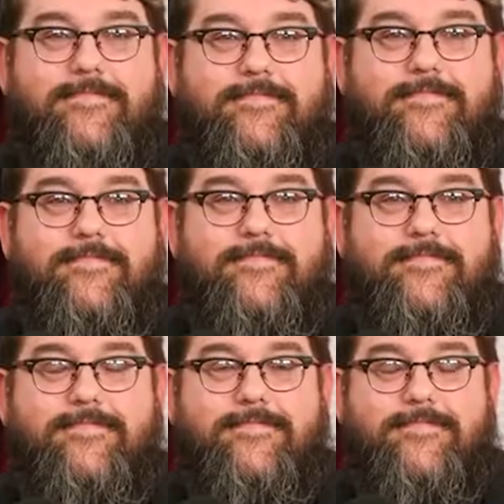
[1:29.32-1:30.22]
each of them
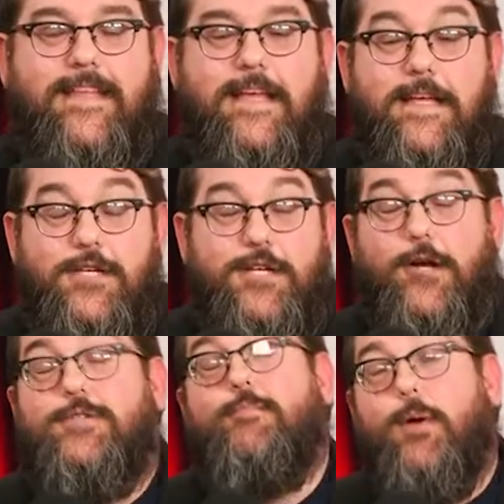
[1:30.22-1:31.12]
goes the
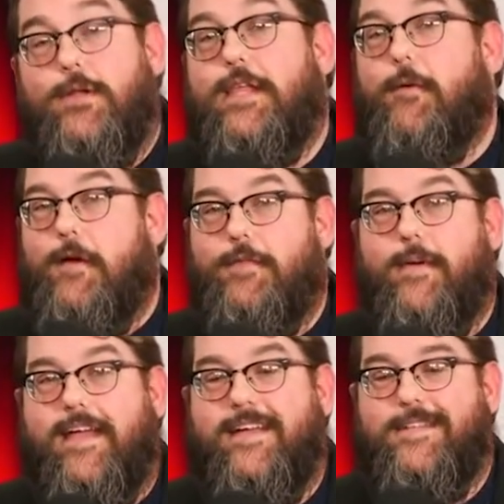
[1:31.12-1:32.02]
exact same, getting the same
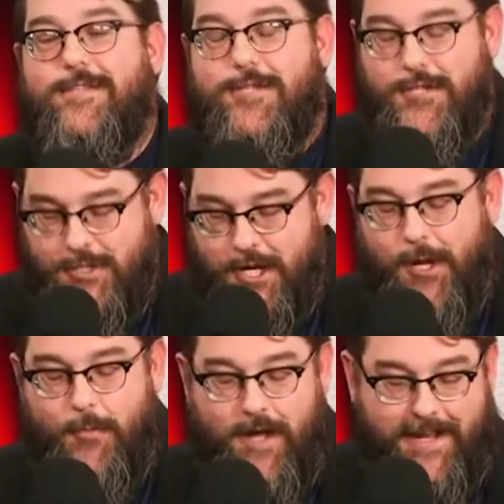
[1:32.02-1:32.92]
questions correct,
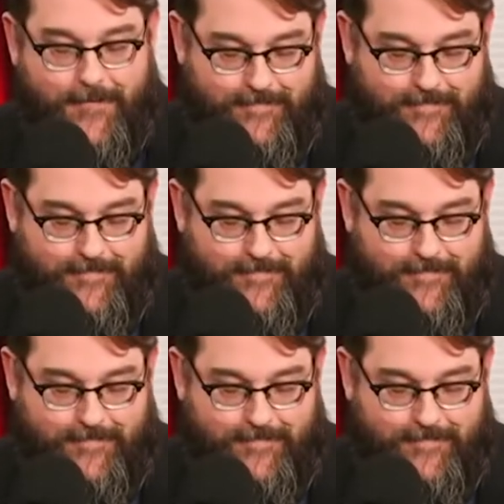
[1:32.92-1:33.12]
but a